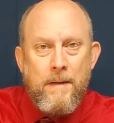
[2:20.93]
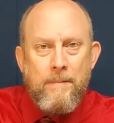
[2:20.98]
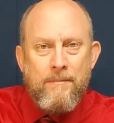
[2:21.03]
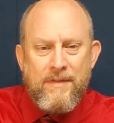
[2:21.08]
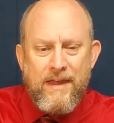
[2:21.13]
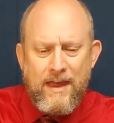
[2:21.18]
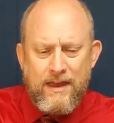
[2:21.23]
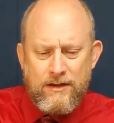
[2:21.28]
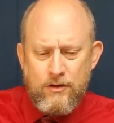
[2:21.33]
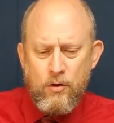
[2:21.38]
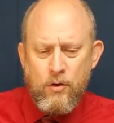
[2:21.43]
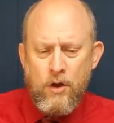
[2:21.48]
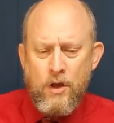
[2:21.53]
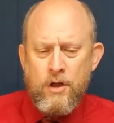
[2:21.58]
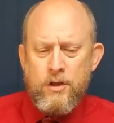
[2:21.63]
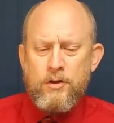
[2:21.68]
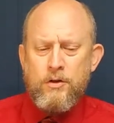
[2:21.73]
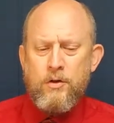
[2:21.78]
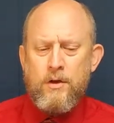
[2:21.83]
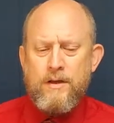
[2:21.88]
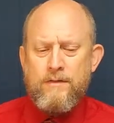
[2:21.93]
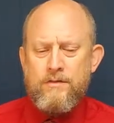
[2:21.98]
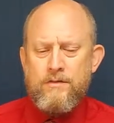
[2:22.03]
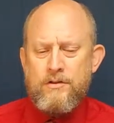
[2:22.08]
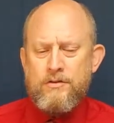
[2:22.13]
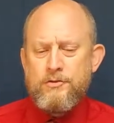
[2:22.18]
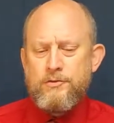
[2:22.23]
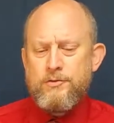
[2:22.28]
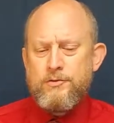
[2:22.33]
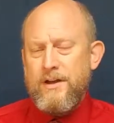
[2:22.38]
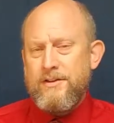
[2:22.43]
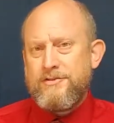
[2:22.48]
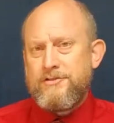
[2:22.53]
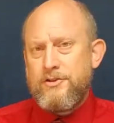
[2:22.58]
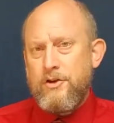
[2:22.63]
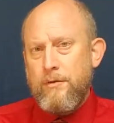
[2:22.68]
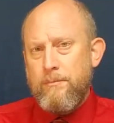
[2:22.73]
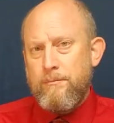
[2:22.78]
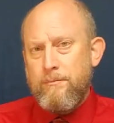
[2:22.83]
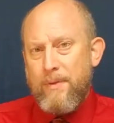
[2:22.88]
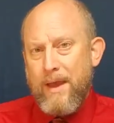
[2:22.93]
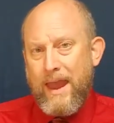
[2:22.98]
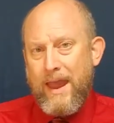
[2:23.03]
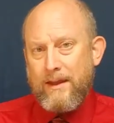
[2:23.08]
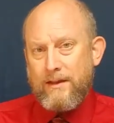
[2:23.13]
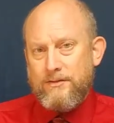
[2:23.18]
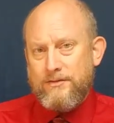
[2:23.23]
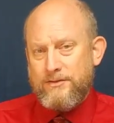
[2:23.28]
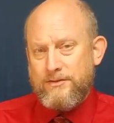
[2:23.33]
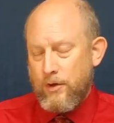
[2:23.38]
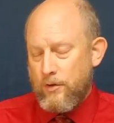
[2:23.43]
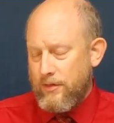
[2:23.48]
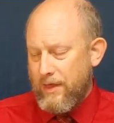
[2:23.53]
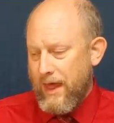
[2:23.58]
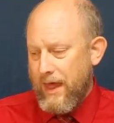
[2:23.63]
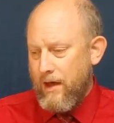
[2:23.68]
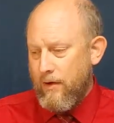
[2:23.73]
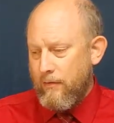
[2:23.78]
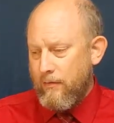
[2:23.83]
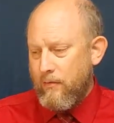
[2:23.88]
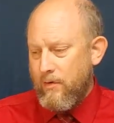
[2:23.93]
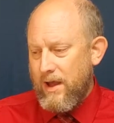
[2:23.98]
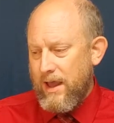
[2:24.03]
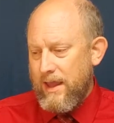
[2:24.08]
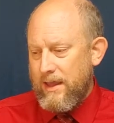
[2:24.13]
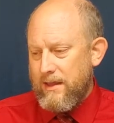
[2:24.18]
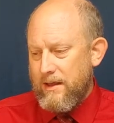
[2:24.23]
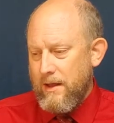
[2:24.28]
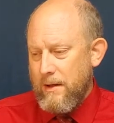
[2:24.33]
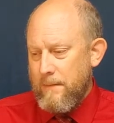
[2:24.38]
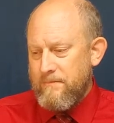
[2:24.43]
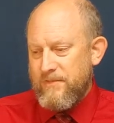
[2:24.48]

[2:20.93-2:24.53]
Then you you even trust your bank so that way